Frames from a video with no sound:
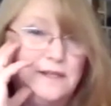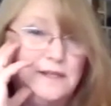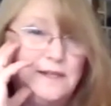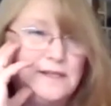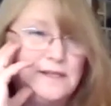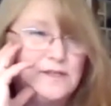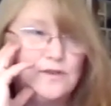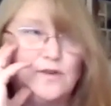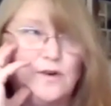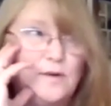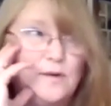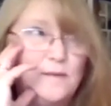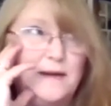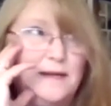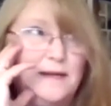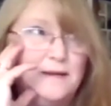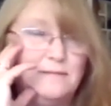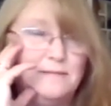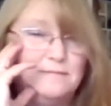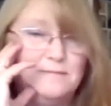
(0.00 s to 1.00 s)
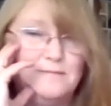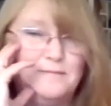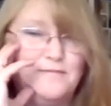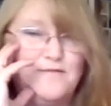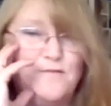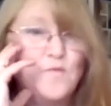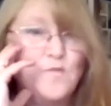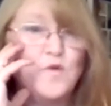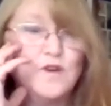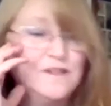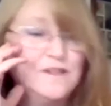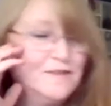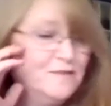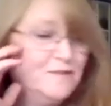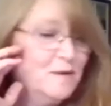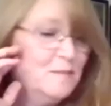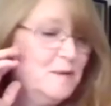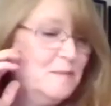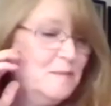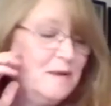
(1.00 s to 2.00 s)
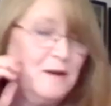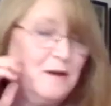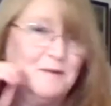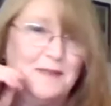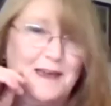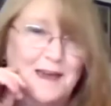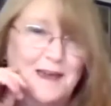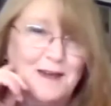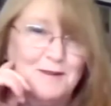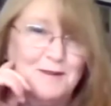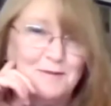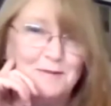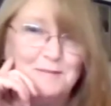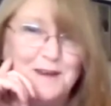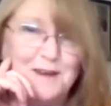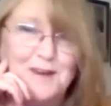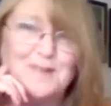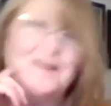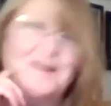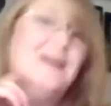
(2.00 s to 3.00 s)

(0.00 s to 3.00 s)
so many wonderful people out there who would be great